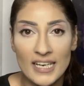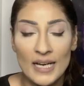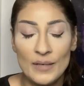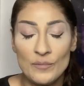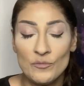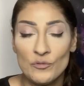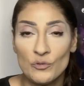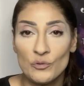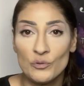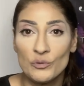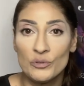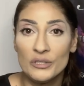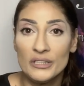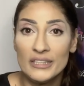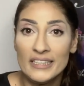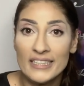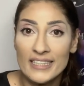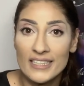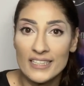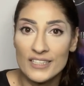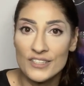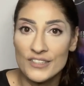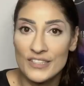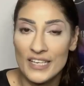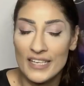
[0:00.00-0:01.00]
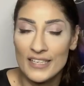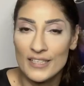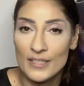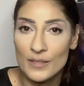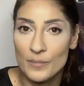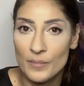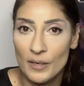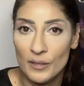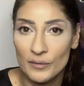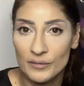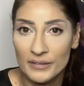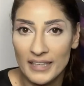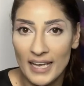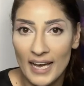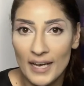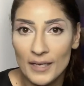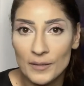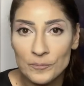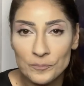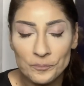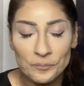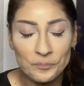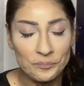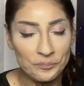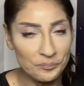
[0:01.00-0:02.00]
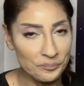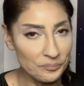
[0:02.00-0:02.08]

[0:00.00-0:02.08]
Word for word: I'm really excited about that.